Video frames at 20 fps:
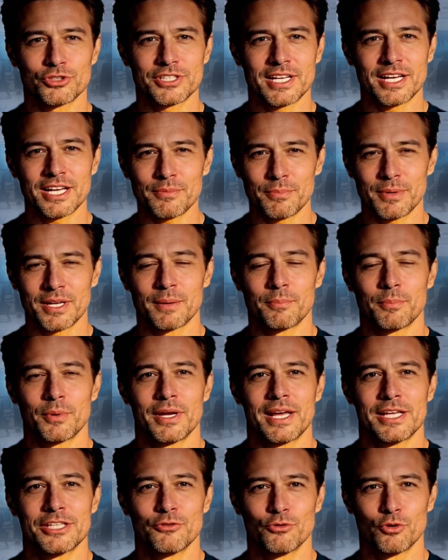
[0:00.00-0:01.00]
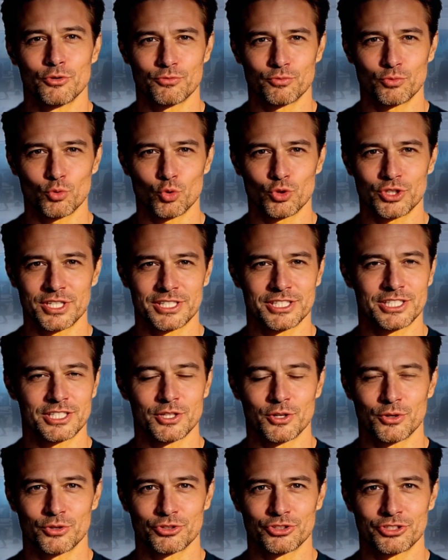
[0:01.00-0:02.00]
that have been in place for 40
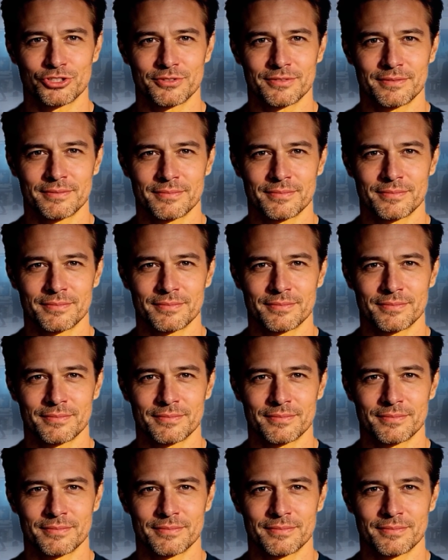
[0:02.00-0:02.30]
years.